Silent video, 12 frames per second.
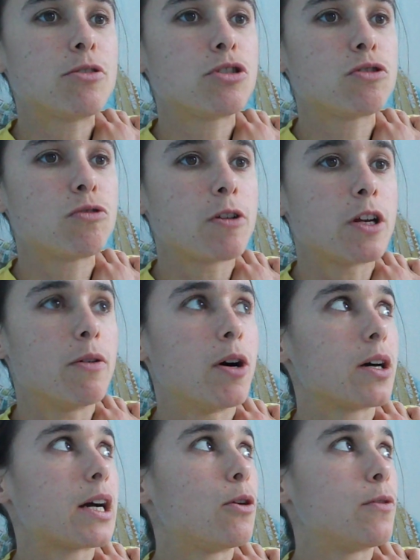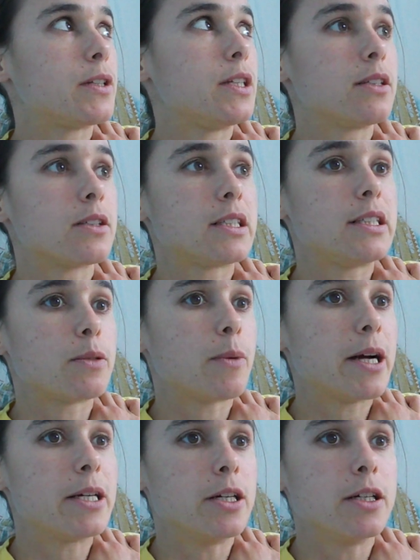strong you are, that obviously does eat
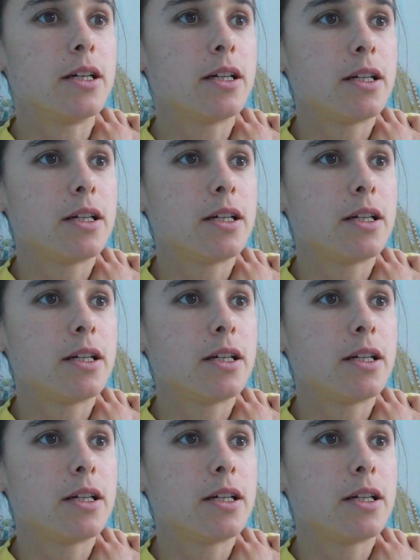away at you.